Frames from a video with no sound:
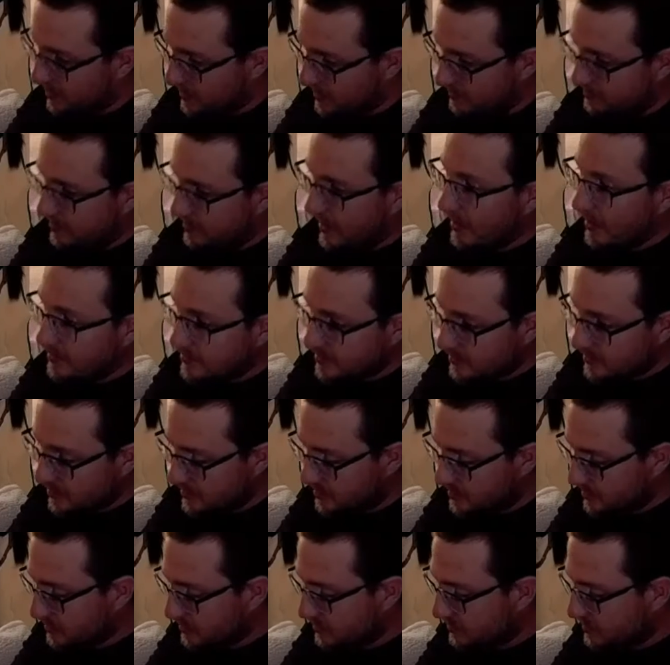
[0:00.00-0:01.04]
get past the
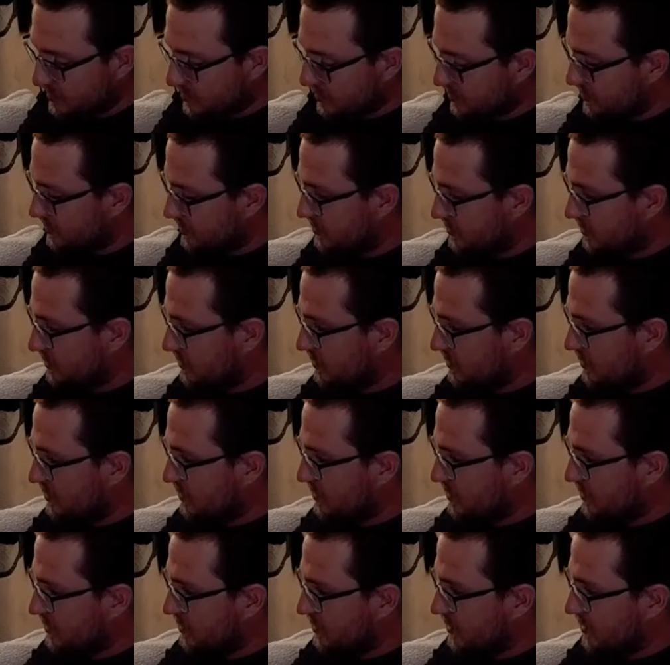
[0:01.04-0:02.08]
suit
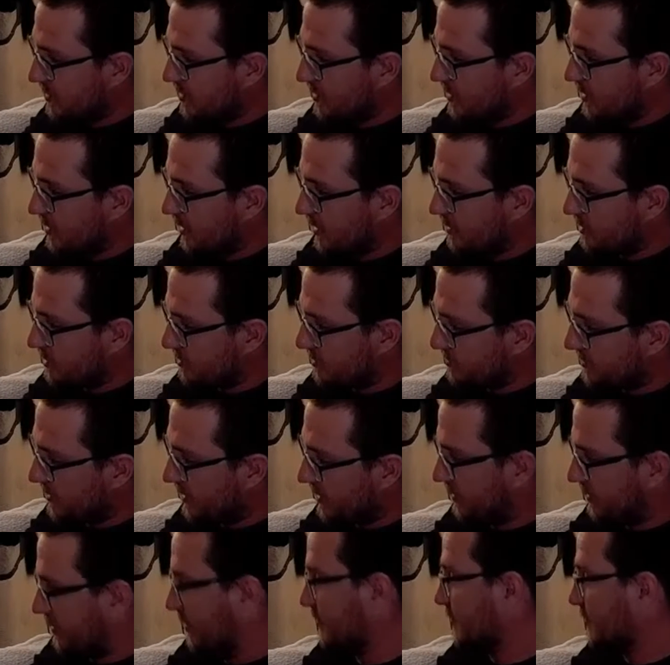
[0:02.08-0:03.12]
and just be
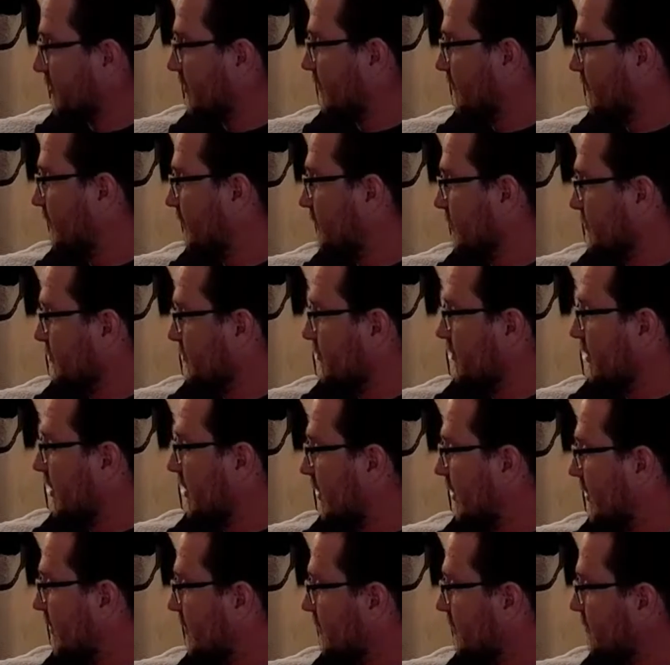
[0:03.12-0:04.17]
like, there's an invisible
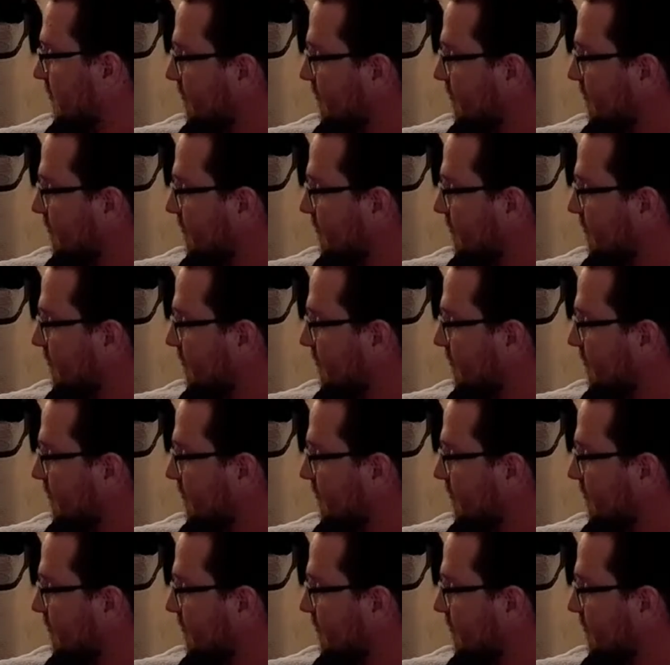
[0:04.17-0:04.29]
guy.